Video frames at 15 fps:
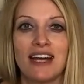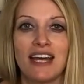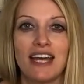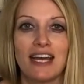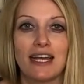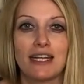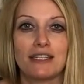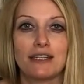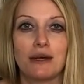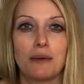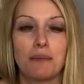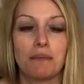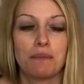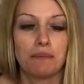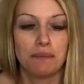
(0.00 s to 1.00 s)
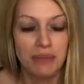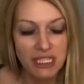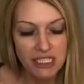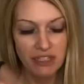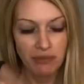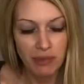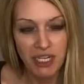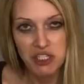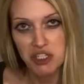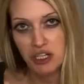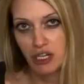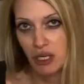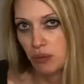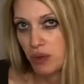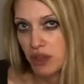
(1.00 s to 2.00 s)
and piece of my
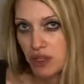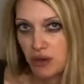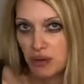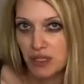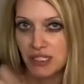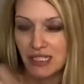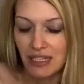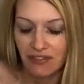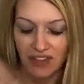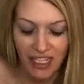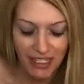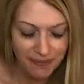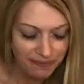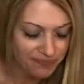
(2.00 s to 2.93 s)
journey with you this evening.